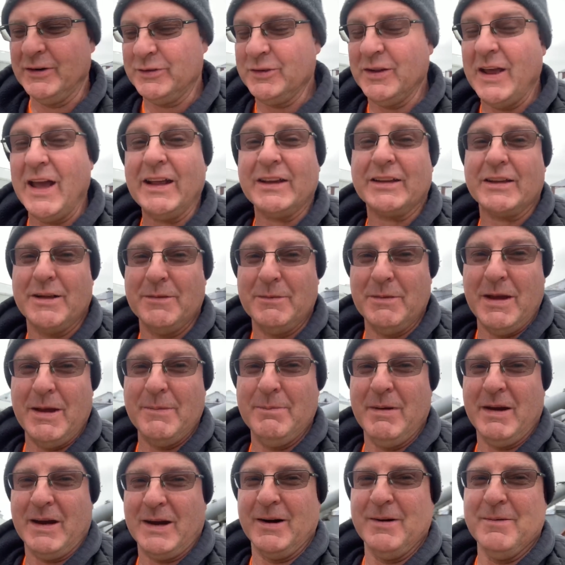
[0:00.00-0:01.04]
So that's gonna be a
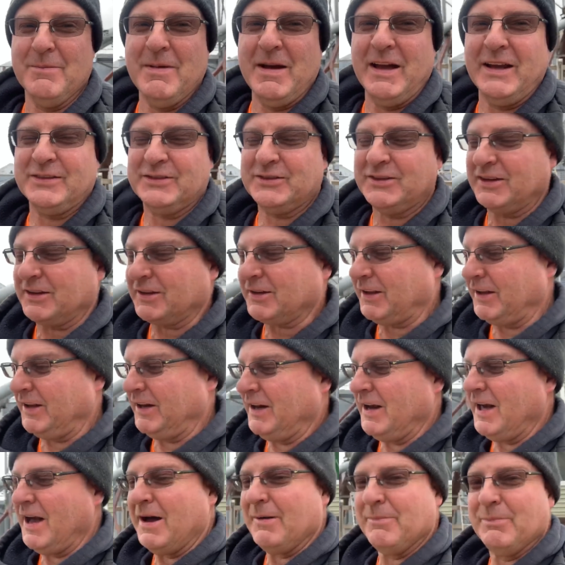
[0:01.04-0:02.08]
bigger mess to
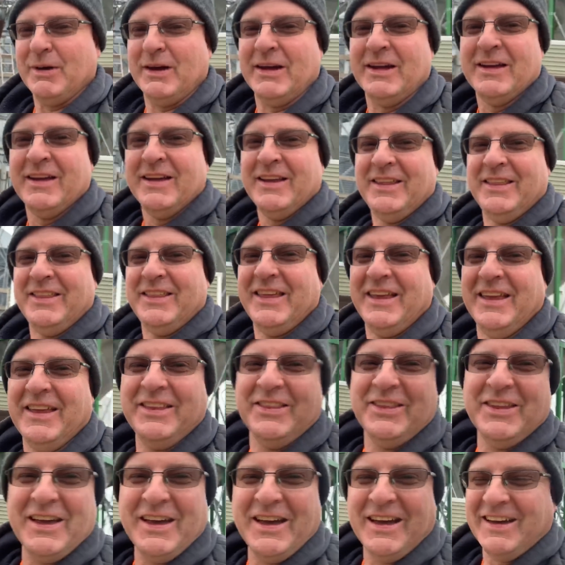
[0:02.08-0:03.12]
clean up
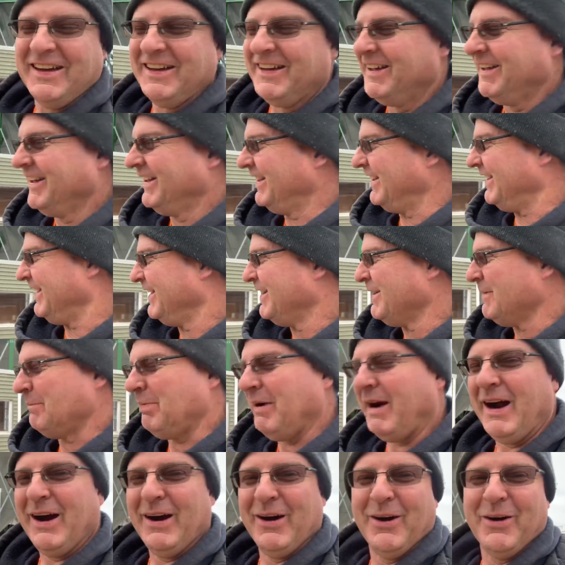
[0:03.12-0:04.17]
than the
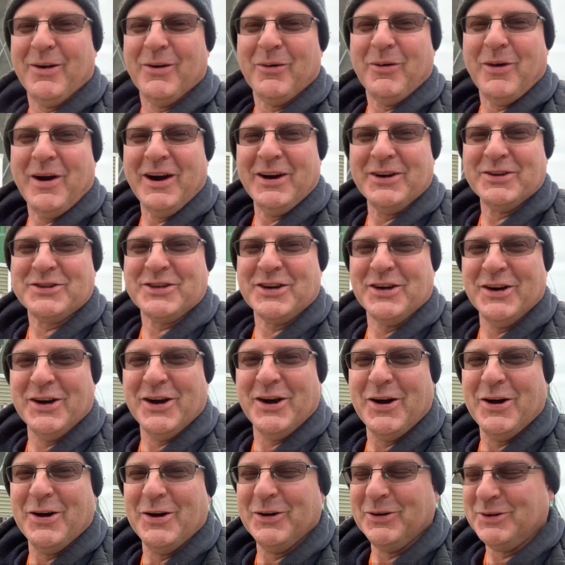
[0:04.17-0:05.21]
power washer
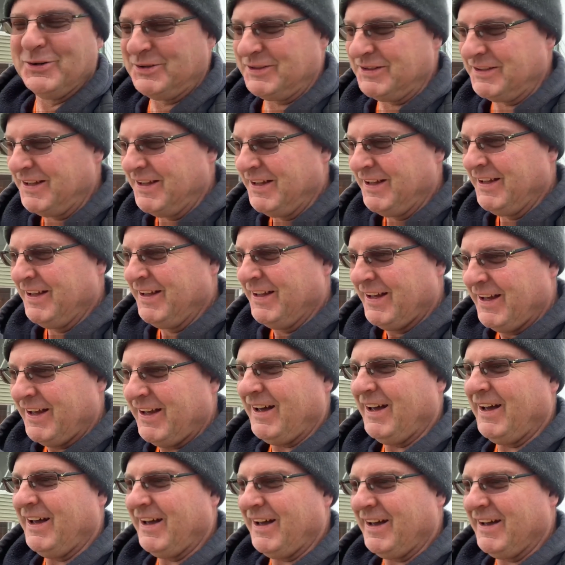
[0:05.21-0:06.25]
hose.
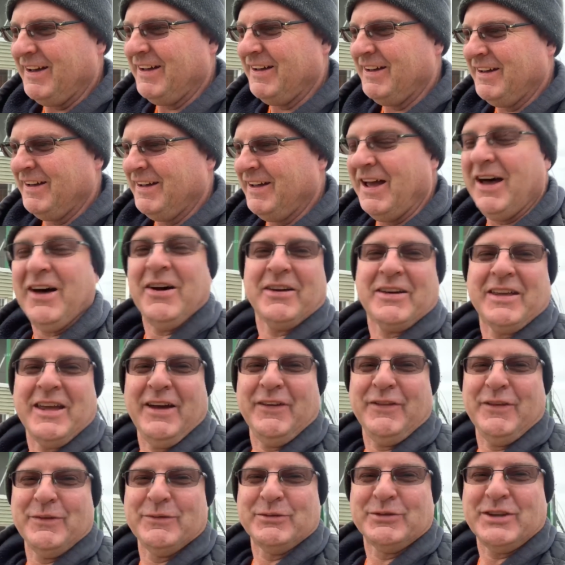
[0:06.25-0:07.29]
Uh, that'll
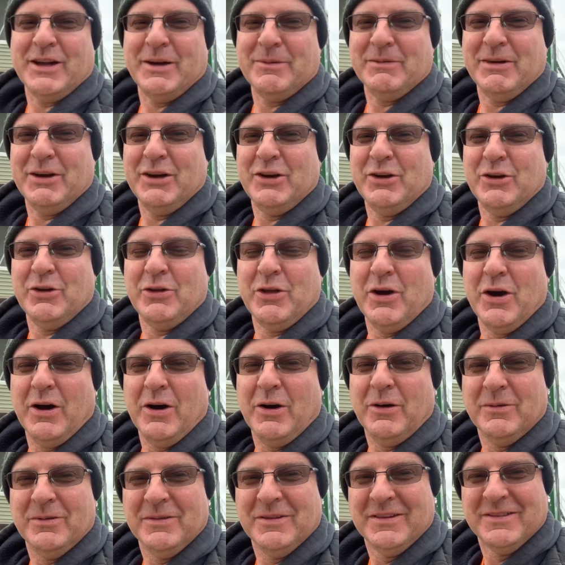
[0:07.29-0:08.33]
give them something to do though.